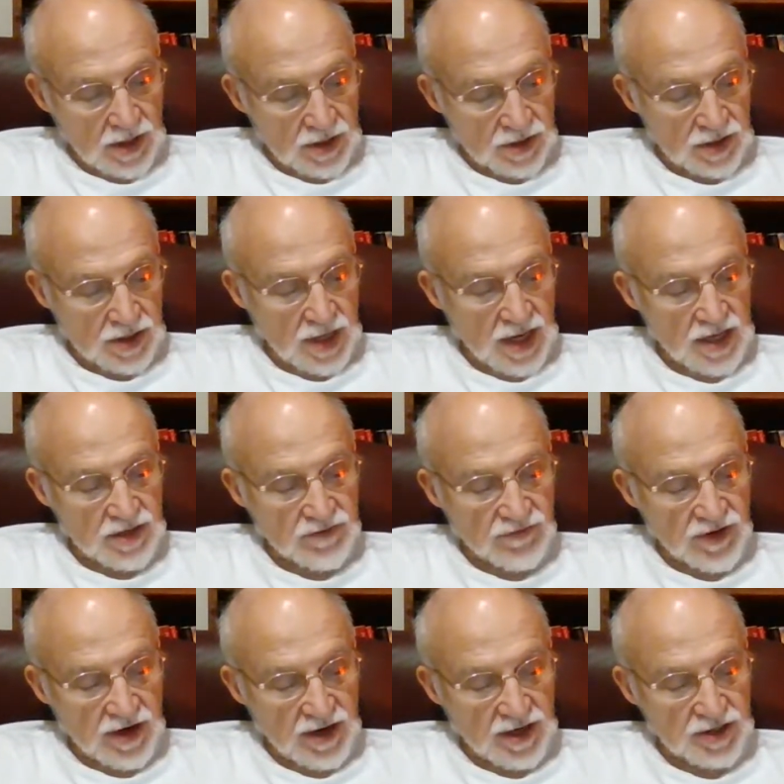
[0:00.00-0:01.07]
today, the
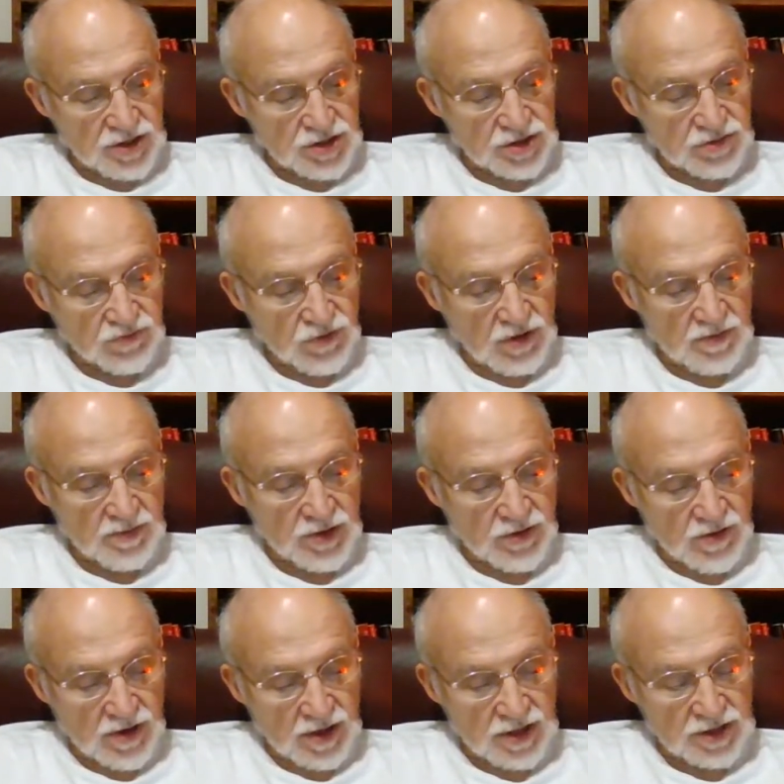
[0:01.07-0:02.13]
various Woodmen
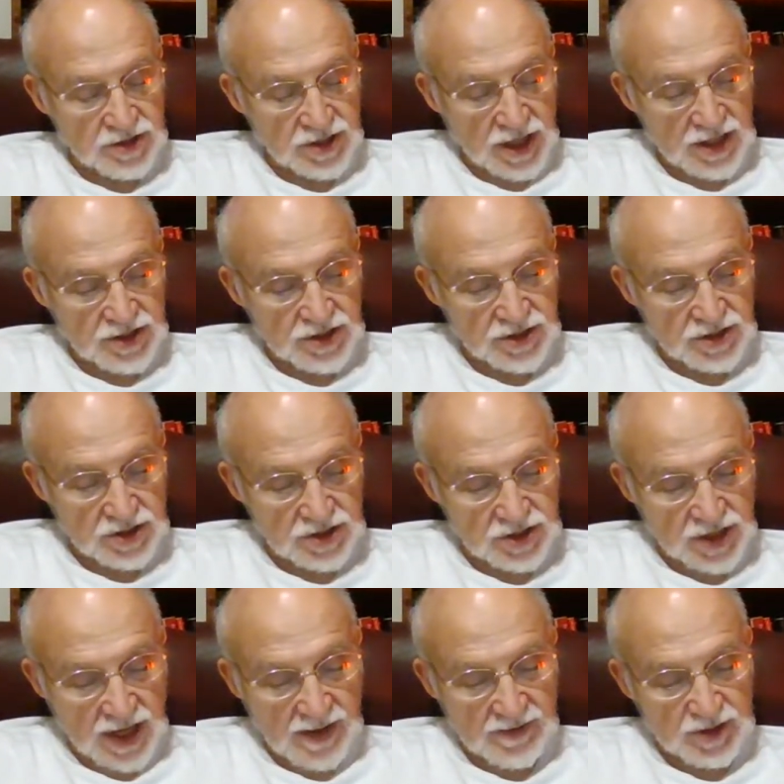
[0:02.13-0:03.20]
organizations
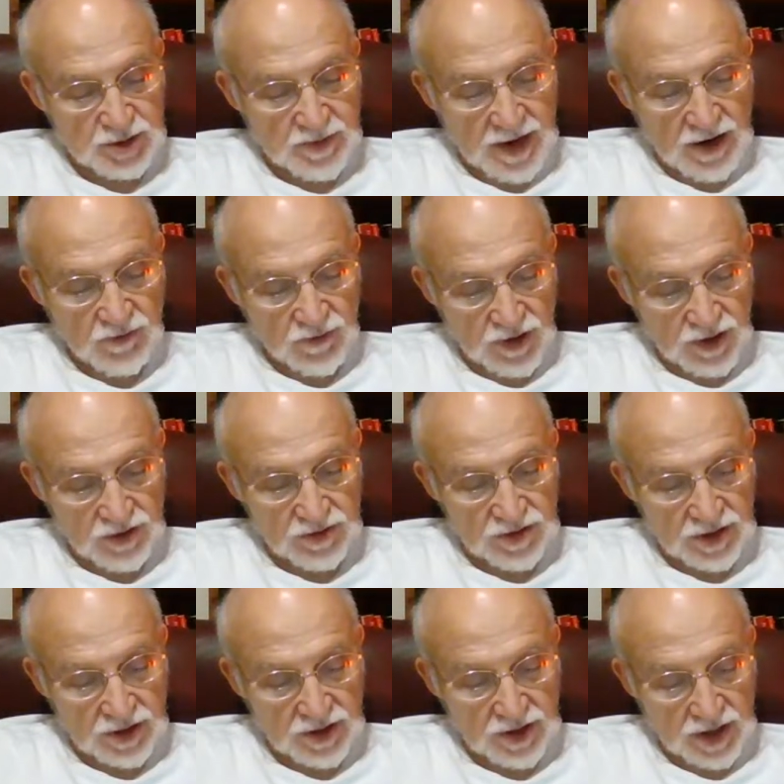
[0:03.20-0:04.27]
established by Root
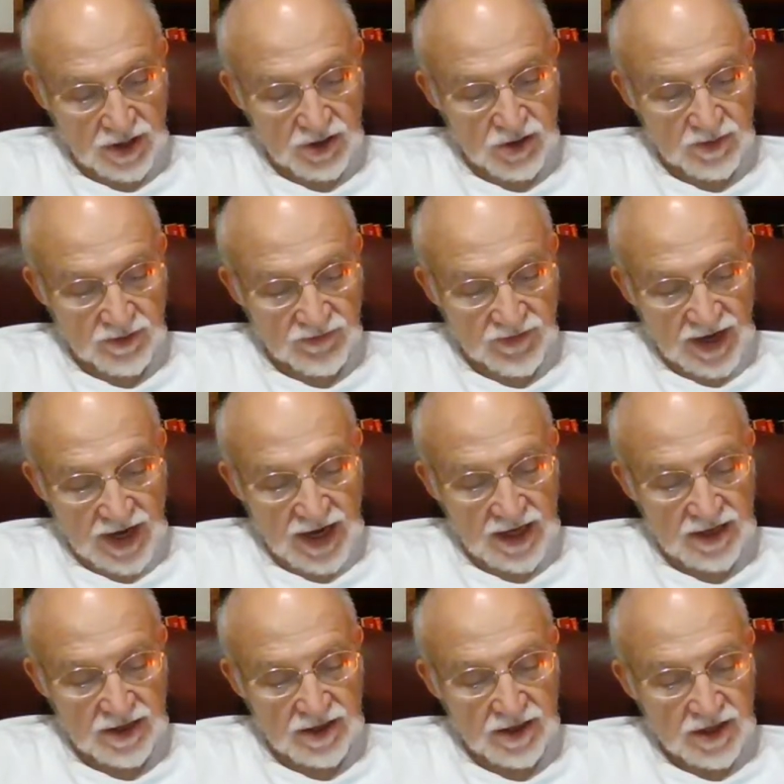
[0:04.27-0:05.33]
continue to
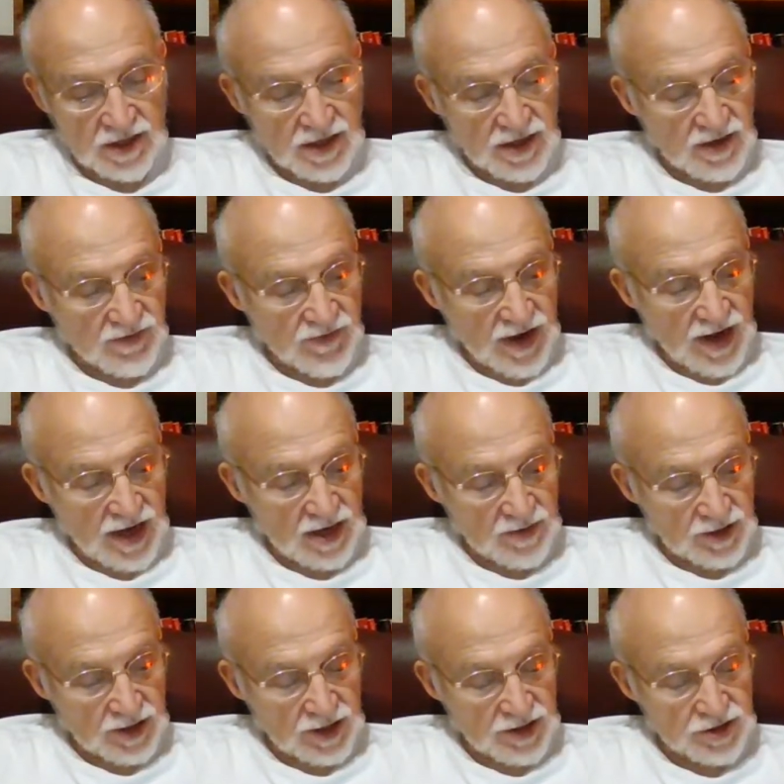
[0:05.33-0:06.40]
provide
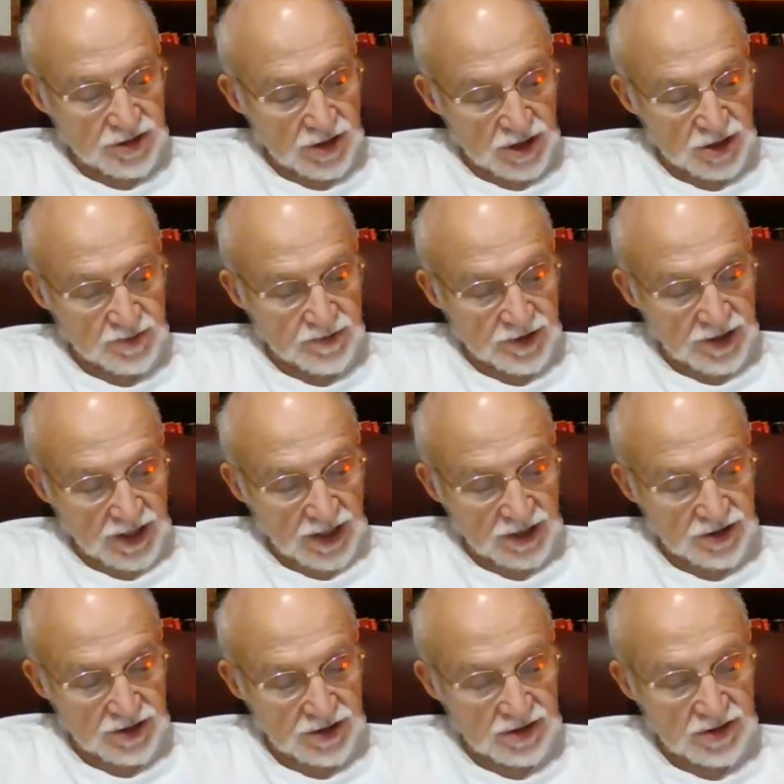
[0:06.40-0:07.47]
valuable insurance
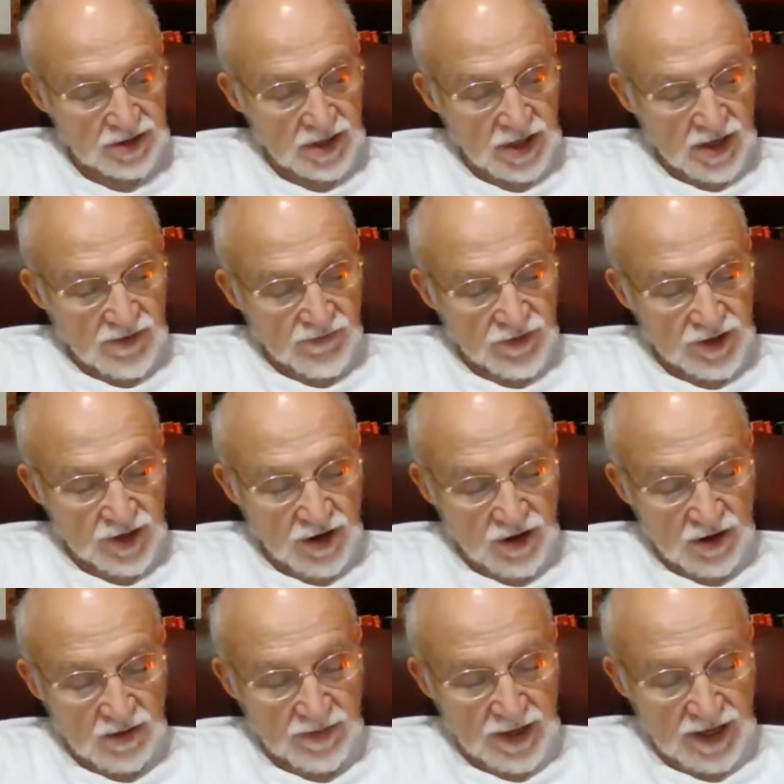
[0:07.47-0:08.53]
protection,
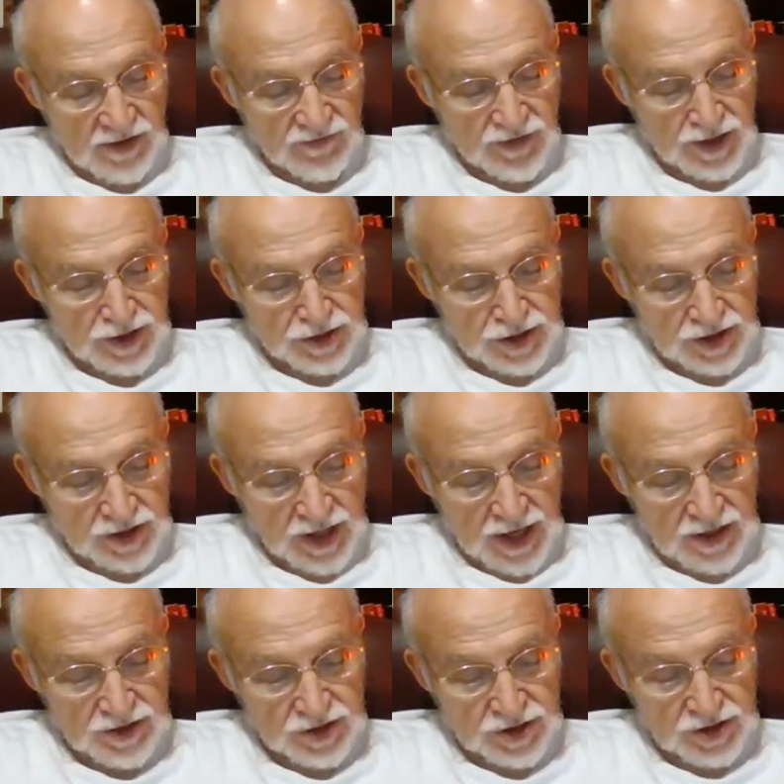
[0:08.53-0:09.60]
fraternal benefits to
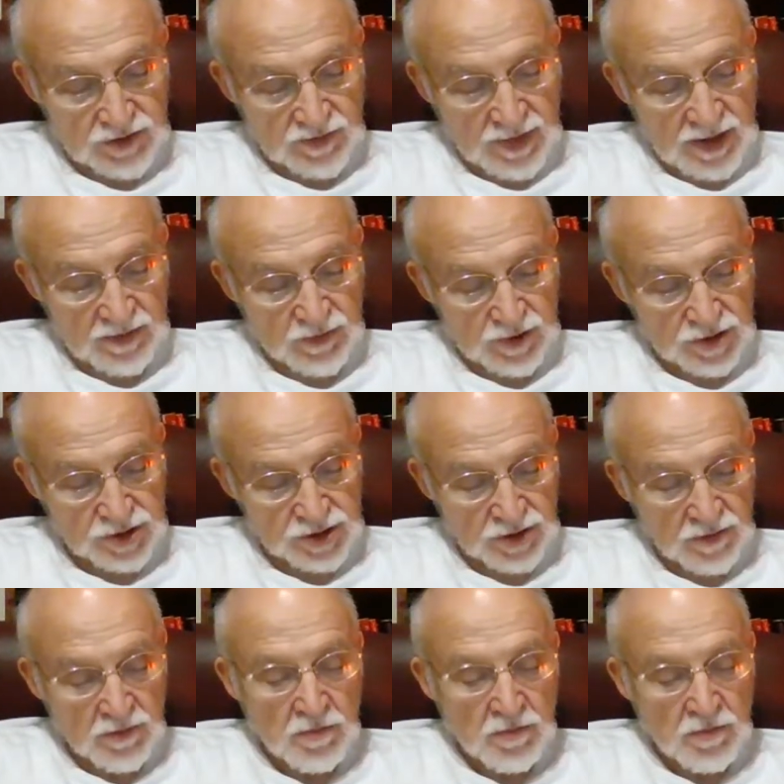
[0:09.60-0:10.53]
thousands of members.